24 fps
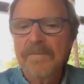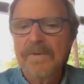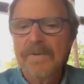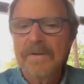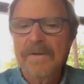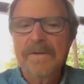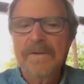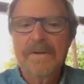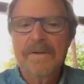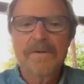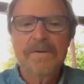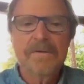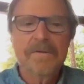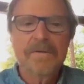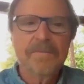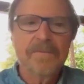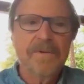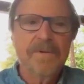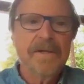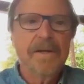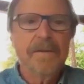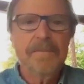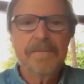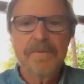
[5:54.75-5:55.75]
We
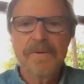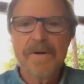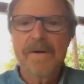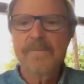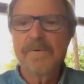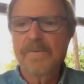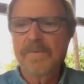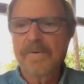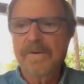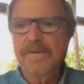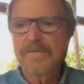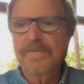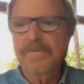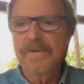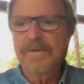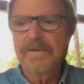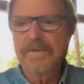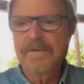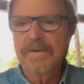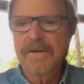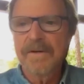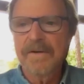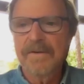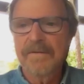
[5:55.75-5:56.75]
got a problem, we want to
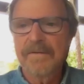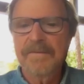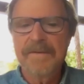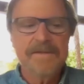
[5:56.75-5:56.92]
figure it out.